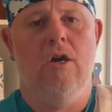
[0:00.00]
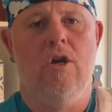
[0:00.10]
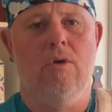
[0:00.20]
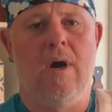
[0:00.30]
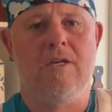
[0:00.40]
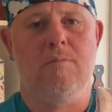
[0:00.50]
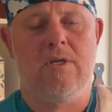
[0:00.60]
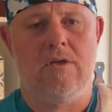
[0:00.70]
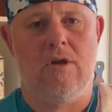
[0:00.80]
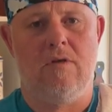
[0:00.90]
who asked me
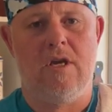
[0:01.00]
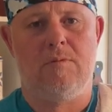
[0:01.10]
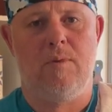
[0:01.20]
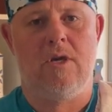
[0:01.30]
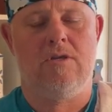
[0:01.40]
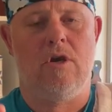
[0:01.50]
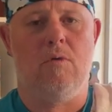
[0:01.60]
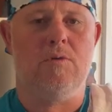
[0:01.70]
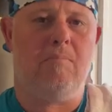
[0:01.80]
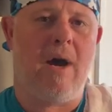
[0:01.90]
to do this because he
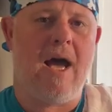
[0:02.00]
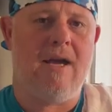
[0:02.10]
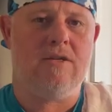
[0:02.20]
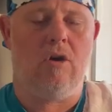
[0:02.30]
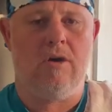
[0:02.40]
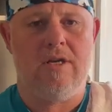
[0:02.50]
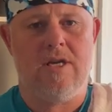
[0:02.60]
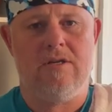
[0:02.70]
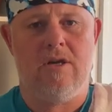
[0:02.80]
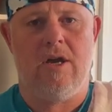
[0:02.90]
always buys
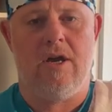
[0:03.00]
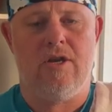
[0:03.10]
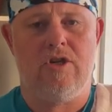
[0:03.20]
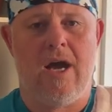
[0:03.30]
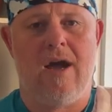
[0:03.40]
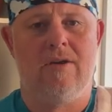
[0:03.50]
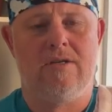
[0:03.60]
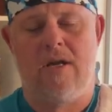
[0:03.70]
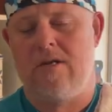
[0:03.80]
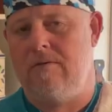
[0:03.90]
hollandaise in a, a jar. I
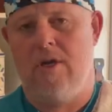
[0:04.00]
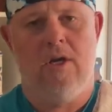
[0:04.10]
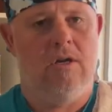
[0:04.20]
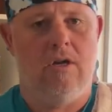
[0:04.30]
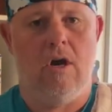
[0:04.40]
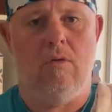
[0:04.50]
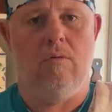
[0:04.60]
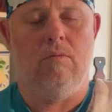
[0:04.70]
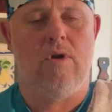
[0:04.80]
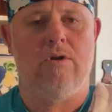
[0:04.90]
said, no,
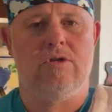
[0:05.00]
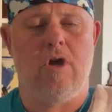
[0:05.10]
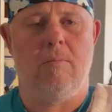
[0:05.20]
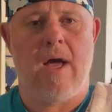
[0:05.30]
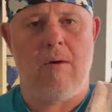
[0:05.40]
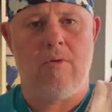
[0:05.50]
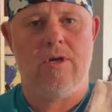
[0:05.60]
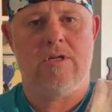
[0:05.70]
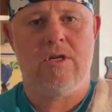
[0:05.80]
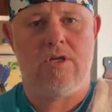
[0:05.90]
we're going to stop that. We're
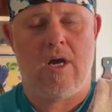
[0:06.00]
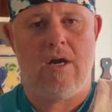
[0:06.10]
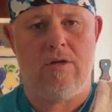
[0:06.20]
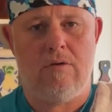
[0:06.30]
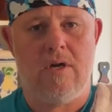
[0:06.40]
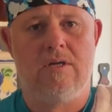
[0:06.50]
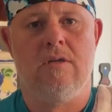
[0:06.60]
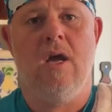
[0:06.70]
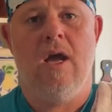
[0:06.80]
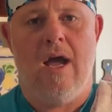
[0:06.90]
going to teach you how to do
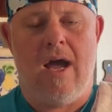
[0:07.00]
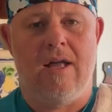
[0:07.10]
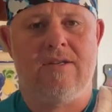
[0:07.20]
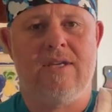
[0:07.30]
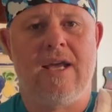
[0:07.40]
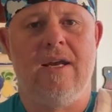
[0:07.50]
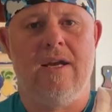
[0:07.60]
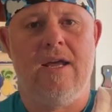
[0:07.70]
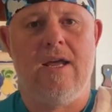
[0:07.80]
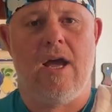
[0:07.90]
this. And
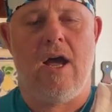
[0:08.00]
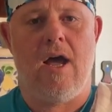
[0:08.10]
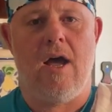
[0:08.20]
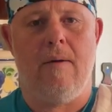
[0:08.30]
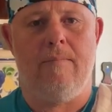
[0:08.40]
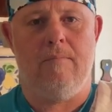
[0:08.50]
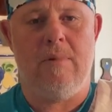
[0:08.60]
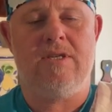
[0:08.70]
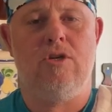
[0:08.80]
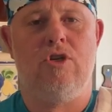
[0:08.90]
secondly, um,
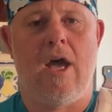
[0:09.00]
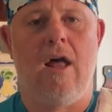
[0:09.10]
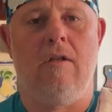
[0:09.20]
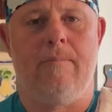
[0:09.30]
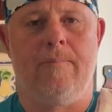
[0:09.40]
Mrs. Shell,